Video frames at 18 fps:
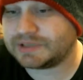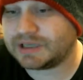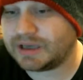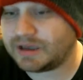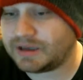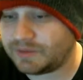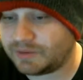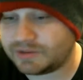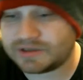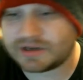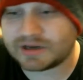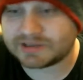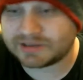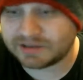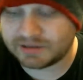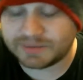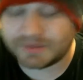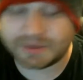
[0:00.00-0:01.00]
We talked a
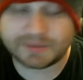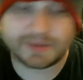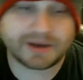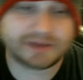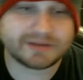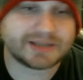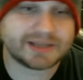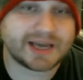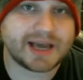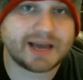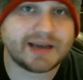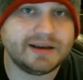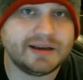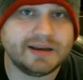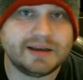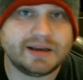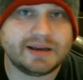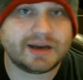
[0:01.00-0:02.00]
little bit about that.
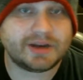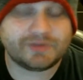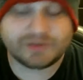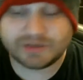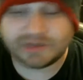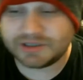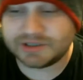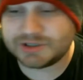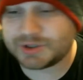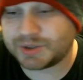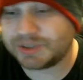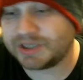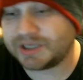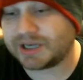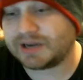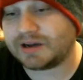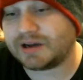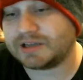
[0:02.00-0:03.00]
I really enjoyed
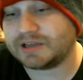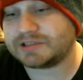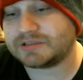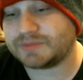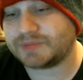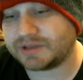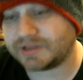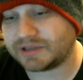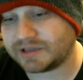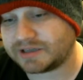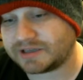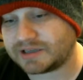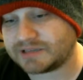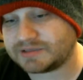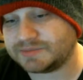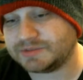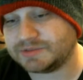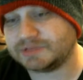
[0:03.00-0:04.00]
that costume. I thought that
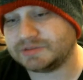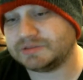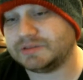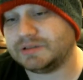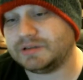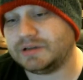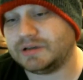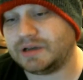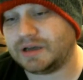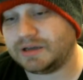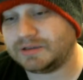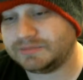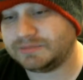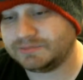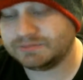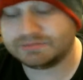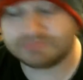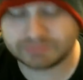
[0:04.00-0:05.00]
costume
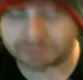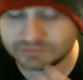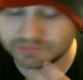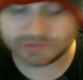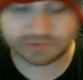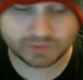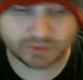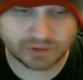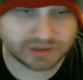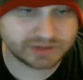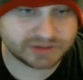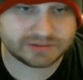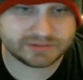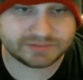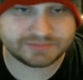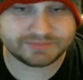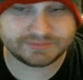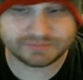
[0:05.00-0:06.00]

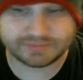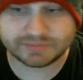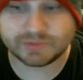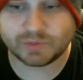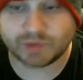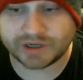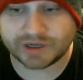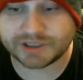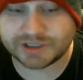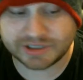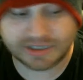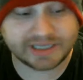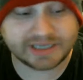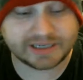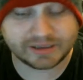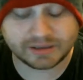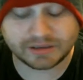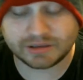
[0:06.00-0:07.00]
was what it
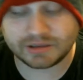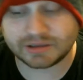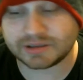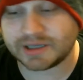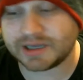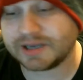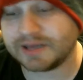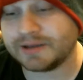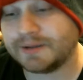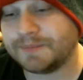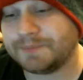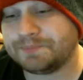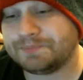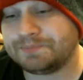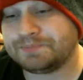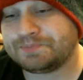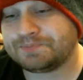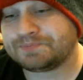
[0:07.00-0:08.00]
needed to look like.
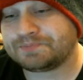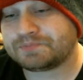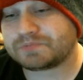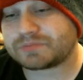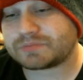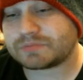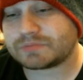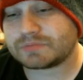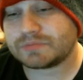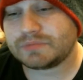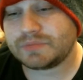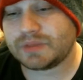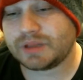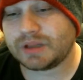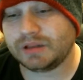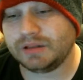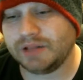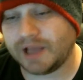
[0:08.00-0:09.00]

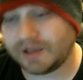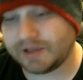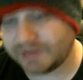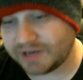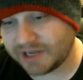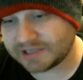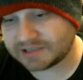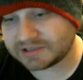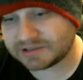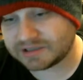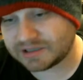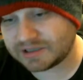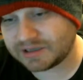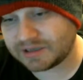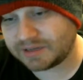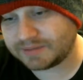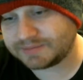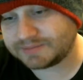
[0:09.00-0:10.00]
Now the next
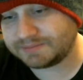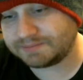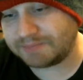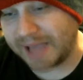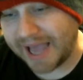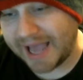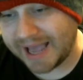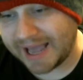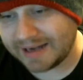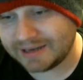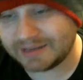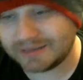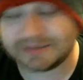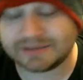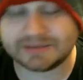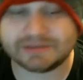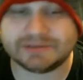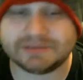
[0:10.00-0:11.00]
bad,
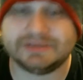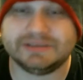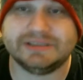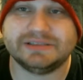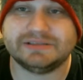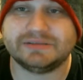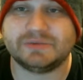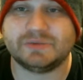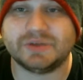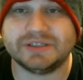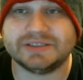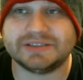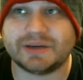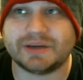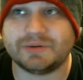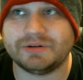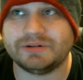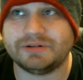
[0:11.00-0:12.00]
these are the ones
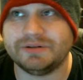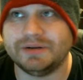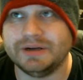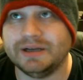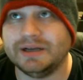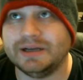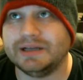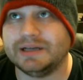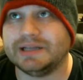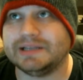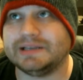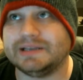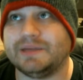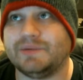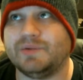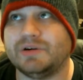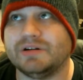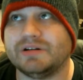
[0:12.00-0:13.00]
that
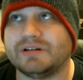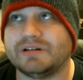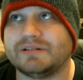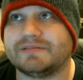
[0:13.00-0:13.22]
they weren't